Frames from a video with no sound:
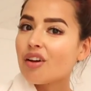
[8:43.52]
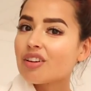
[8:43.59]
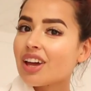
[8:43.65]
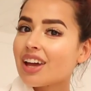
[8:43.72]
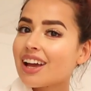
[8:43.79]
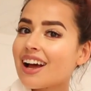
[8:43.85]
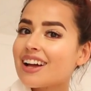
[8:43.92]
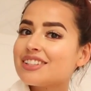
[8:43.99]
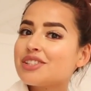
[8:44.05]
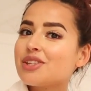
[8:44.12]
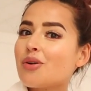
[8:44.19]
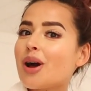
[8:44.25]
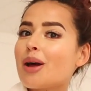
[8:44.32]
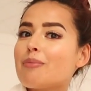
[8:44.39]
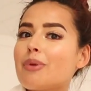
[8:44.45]
Okay guys,
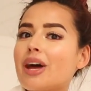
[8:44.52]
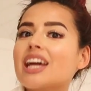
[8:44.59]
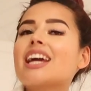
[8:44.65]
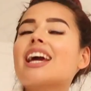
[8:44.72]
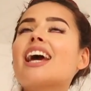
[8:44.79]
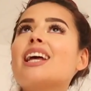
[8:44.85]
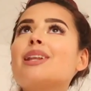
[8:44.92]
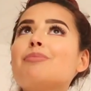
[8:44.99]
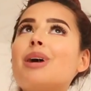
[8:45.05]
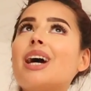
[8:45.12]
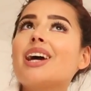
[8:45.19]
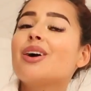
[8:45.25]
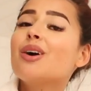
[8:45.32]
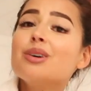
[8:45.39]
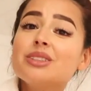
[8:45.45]
so I'm back at
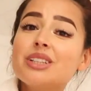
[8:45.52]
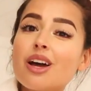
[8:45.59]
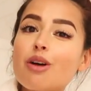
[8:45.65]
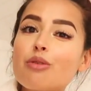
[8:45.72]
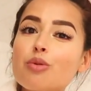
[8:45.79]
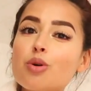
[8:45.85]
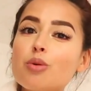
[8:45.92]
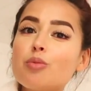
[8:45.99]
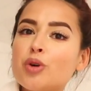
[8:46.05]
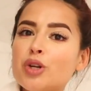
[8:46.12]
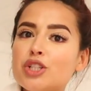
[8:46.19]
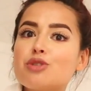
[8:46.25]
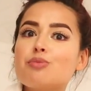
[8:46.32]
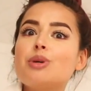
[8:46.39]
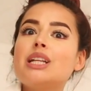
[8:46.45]
my hotel room,
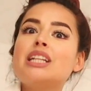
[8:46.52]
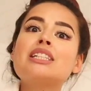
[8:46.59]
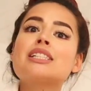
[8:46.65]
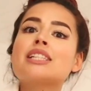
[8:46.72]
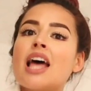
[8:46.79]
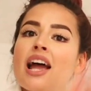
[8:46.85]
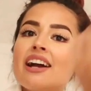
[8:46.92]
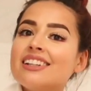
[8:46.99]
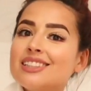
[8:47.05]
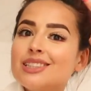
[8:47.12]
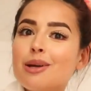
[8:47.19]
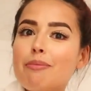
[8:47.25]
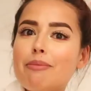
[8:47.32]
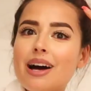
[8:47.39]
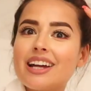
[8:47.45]
which means
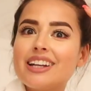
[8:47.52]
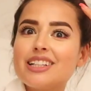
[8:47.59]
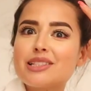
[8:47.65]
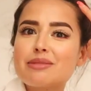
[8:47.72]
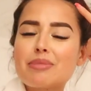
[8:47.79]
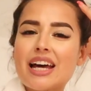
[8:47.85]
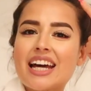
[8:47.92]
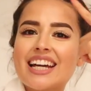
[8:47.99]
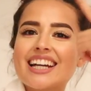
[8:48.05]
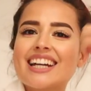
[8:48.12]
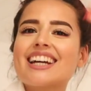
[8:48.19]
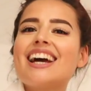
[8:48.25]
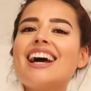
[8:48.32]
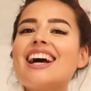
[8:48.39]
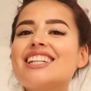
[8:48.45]
the bun is back.
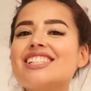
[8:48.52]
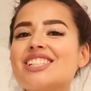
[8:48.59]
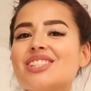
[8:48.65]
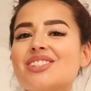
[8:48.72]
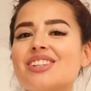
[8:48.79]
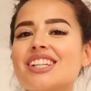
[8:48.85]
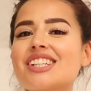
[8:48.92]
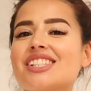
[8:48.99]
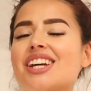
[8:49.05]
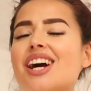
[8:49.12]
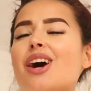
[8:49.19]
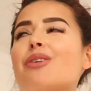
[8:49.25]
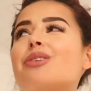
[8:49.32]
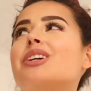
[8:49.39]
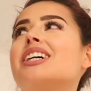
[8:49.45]
I just took a
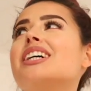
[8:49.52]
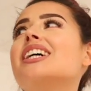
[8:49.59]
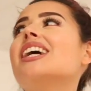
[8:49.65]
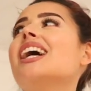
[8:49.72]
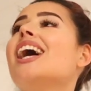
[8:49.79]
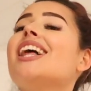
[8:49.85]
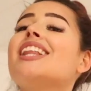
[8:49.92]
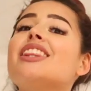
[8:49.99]
shower.